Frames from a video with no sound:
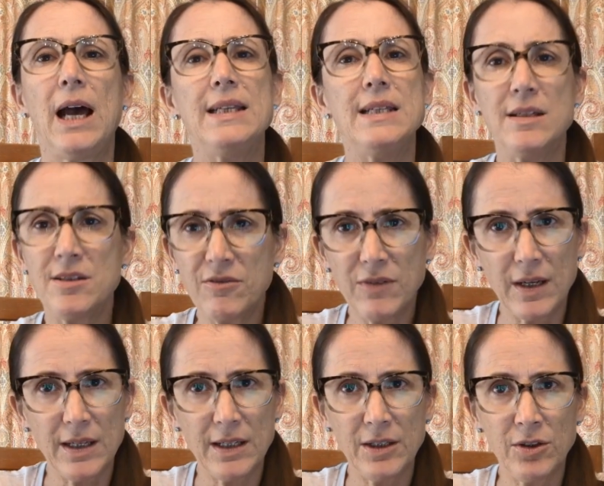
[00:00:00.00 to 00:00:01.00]

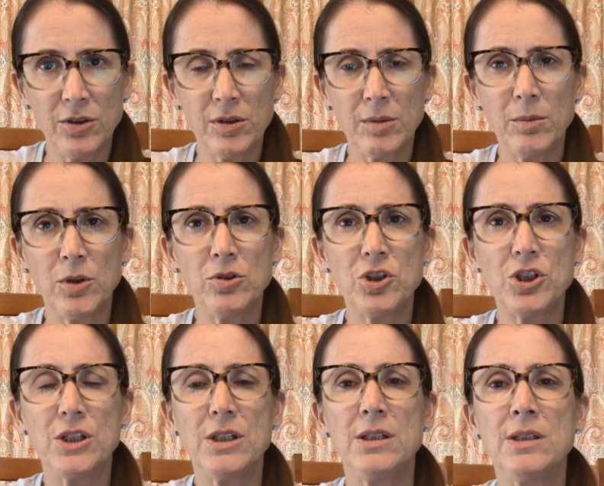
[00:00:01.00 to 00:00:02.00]
identifying their
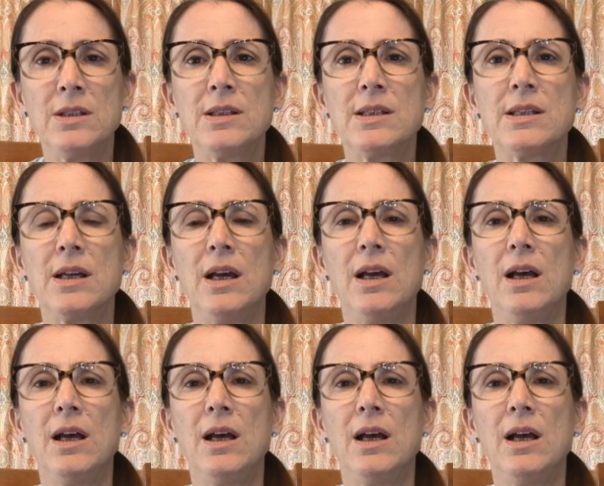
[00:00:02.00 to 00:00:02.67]
emotions,